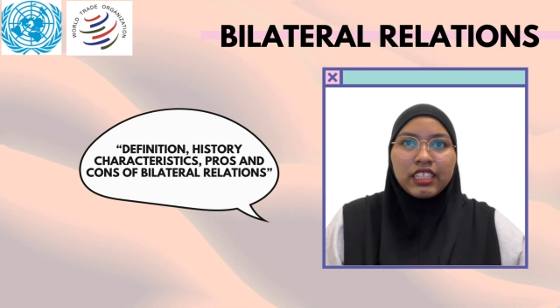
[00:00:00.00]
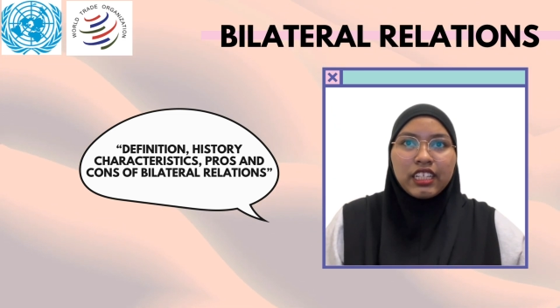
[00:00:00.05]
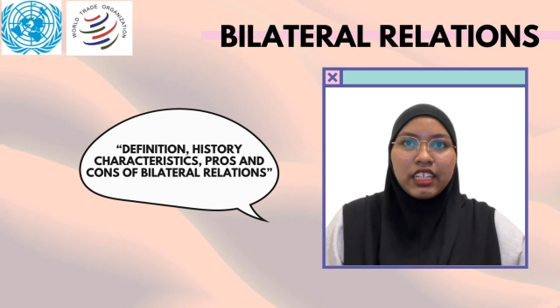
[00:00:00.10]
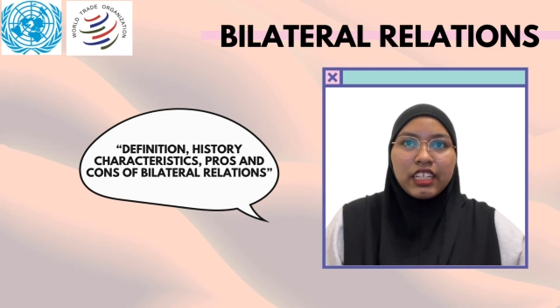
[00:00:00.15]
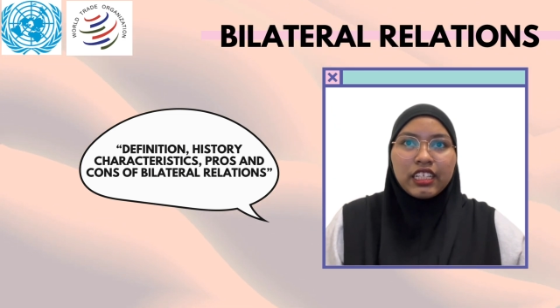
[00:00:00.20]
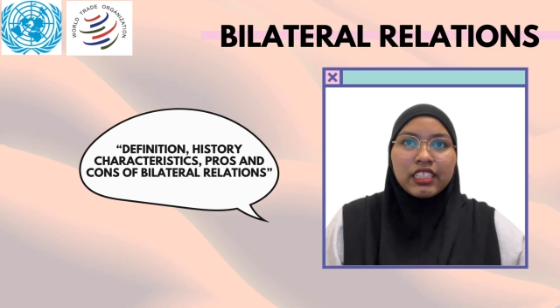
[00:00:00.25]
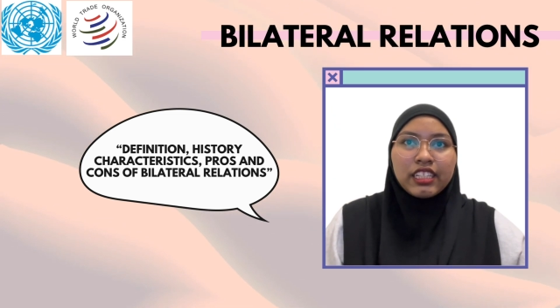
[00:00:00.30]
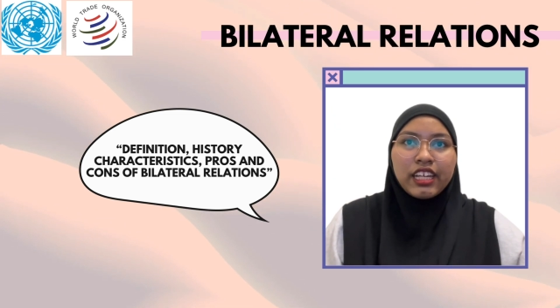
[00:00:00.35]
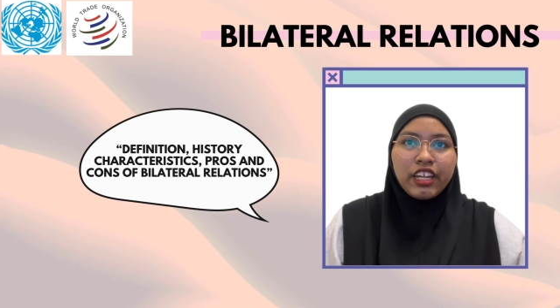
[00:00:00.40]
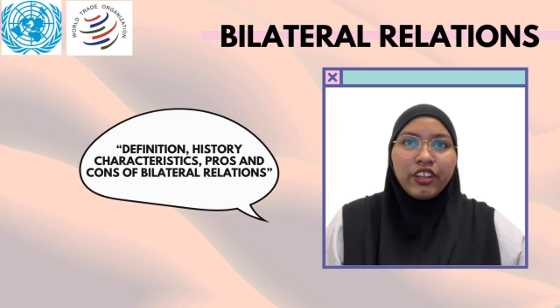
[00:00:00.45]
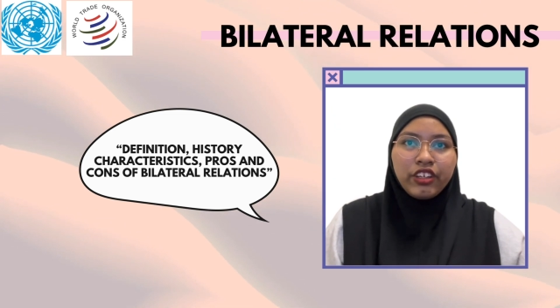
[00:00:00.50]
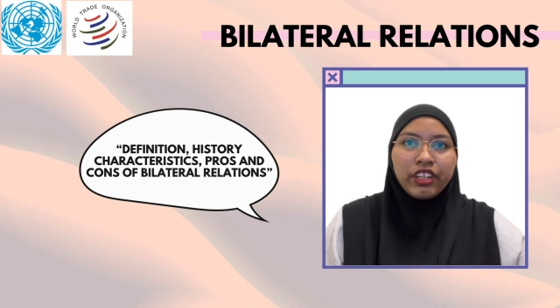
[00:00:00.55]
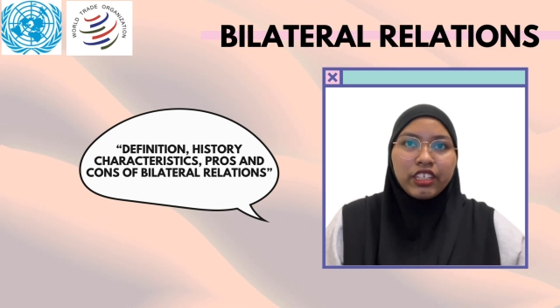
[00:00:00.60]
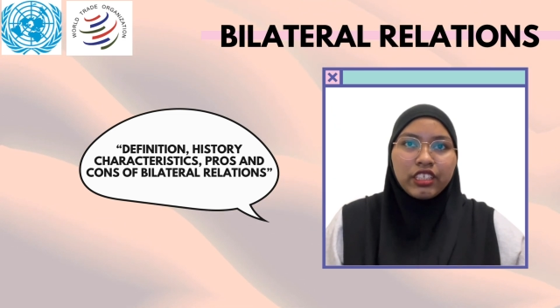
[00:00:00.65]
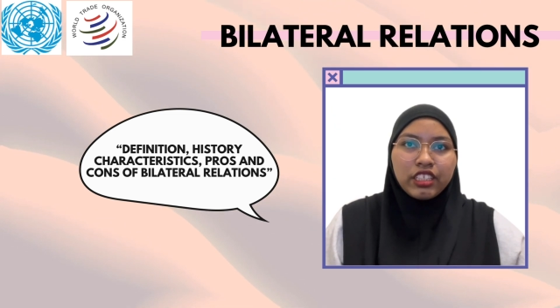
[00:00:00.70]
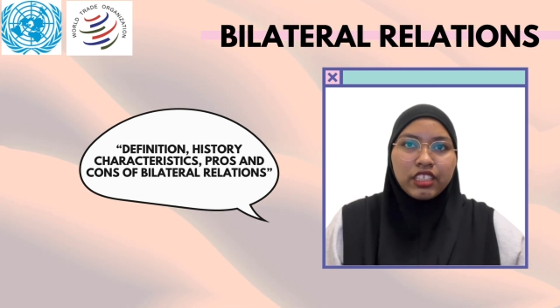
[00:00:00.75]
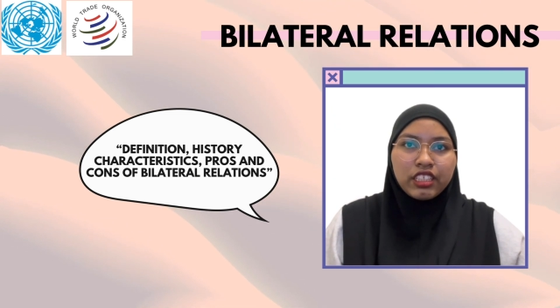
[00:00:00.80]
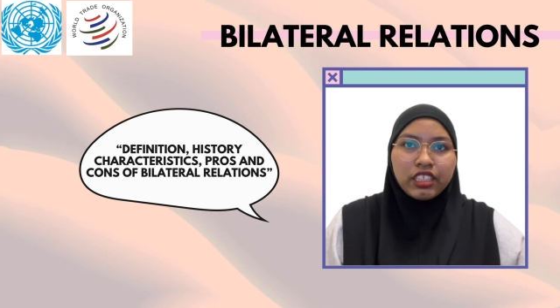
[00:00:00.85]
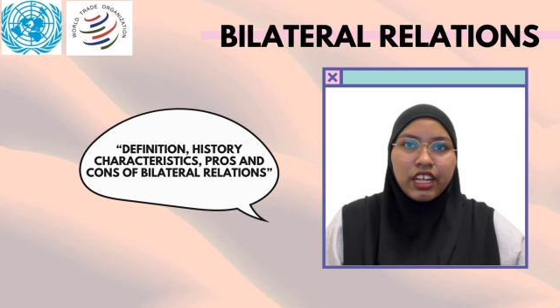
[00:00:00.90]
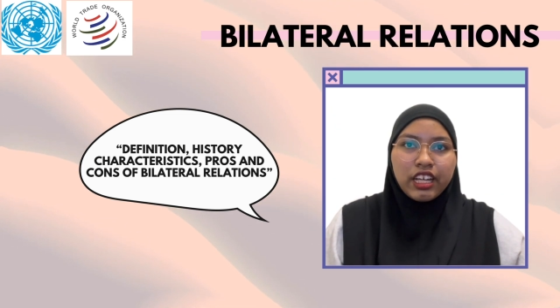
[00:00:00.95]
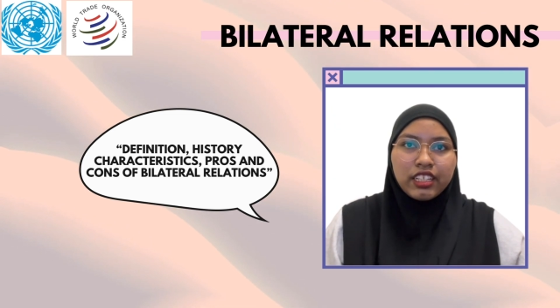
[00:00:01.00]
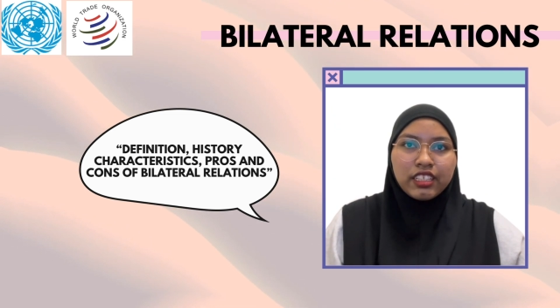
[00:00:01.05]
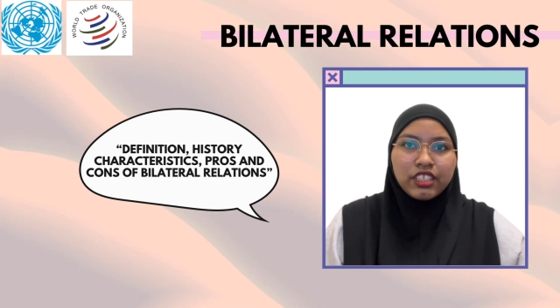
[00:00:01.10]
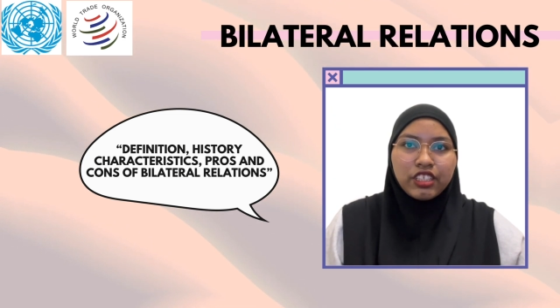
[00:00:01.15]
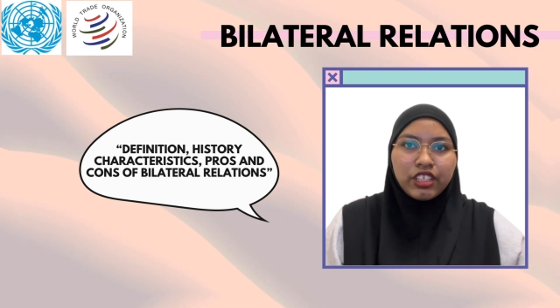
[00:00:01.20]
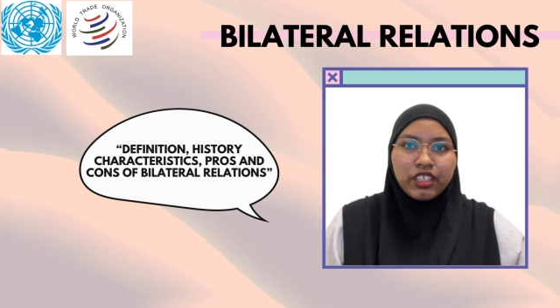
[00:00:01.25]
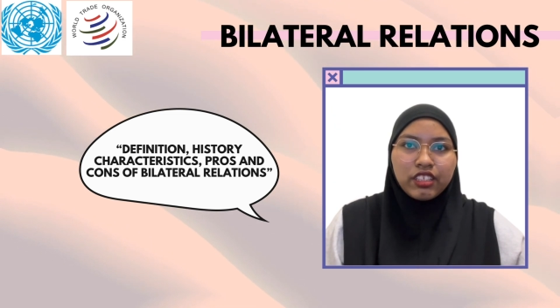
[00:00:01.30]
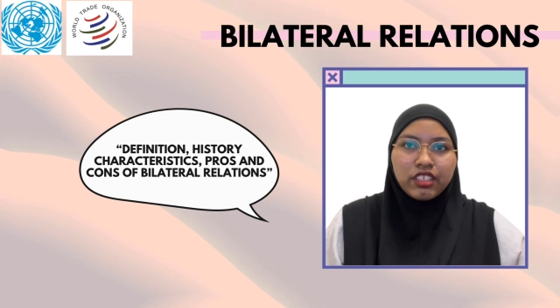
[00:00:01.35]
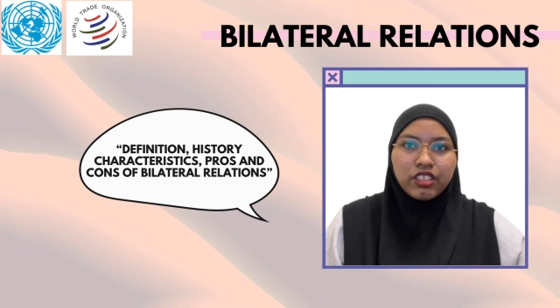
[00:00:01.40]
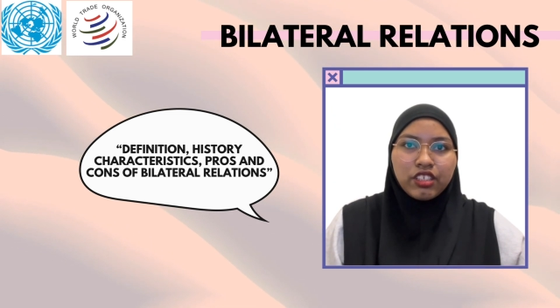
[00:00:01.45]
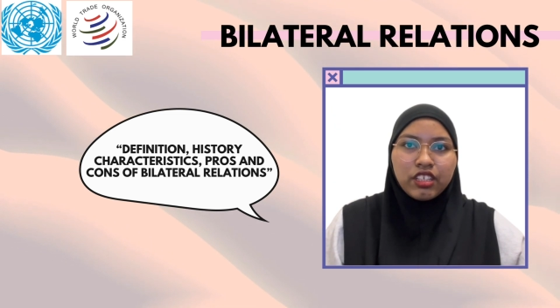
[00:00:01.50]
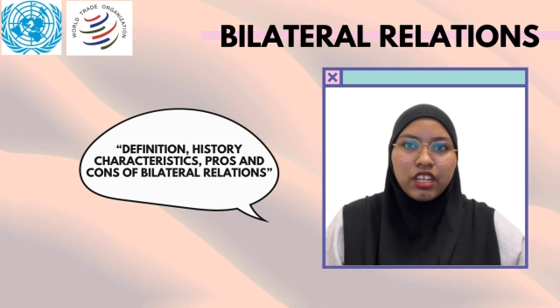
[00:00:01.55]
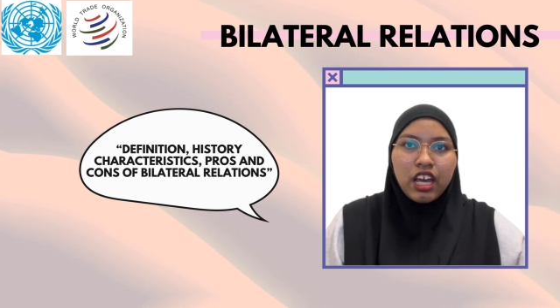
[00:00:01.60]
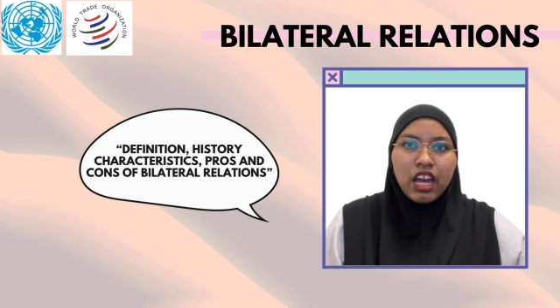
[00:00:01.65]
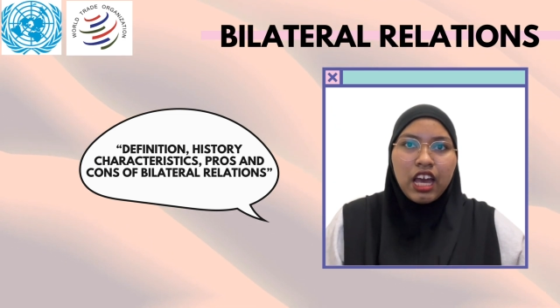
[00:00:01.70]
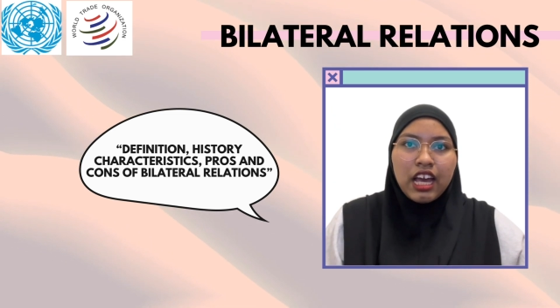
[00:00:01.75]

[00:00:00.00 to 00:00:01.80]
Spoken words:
is educational exchange.